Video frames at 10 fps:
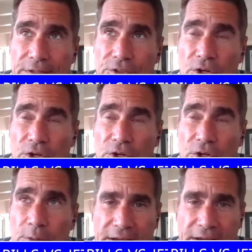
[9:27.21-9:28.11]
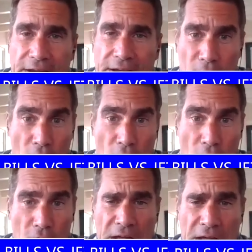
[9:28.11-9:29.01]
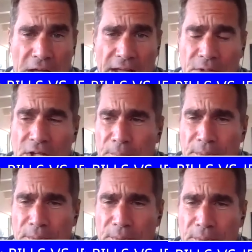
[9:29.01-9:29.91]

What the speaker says: I don't know how it ranks up all time,